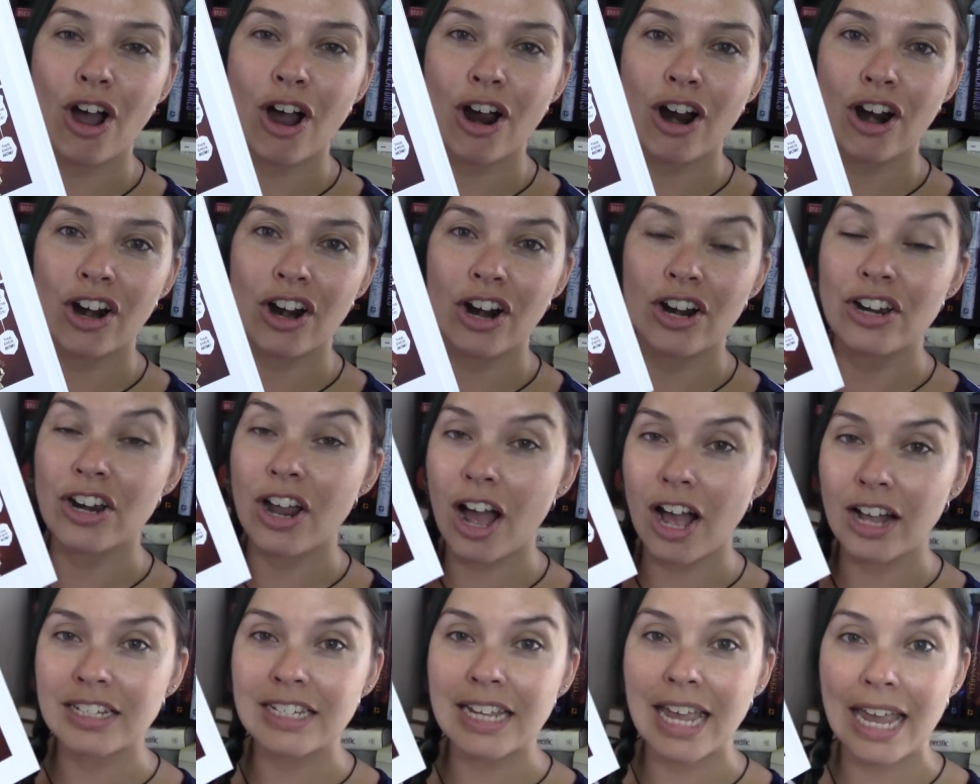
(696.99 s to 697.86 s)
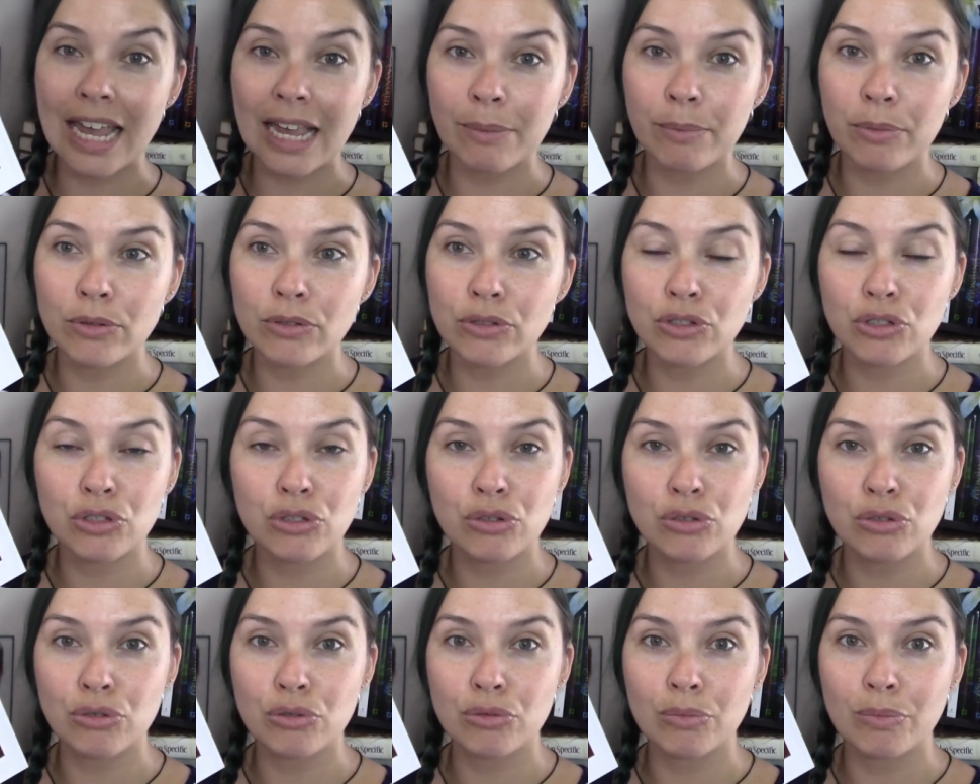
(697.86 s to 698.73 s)
are not able
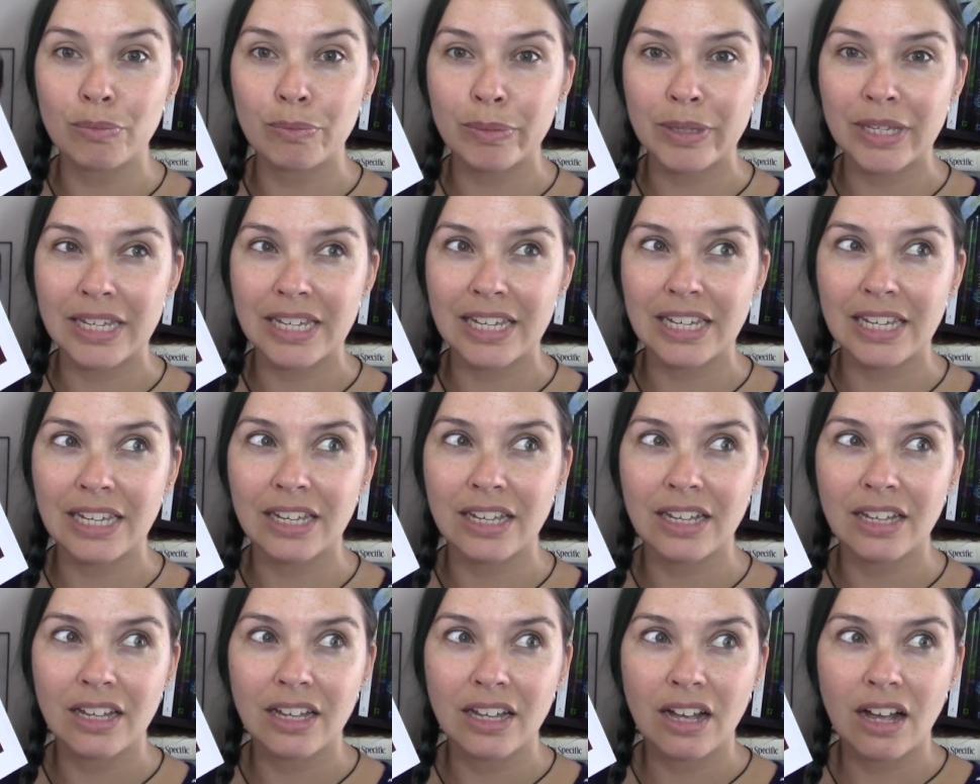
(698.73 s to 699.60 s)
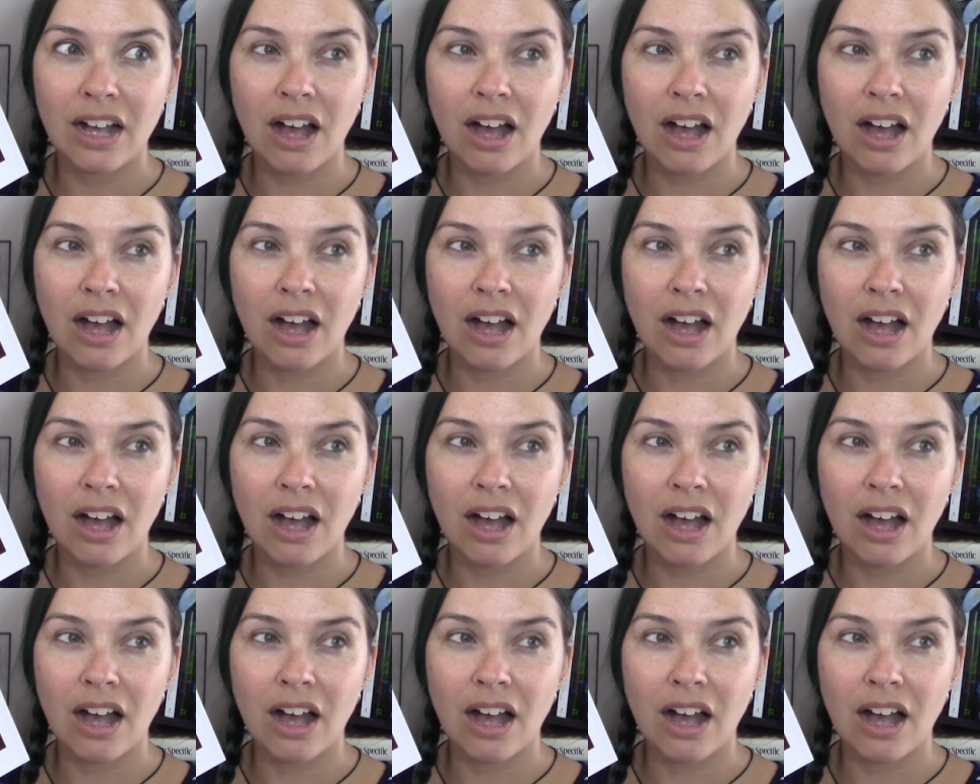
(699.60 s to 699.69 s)
to be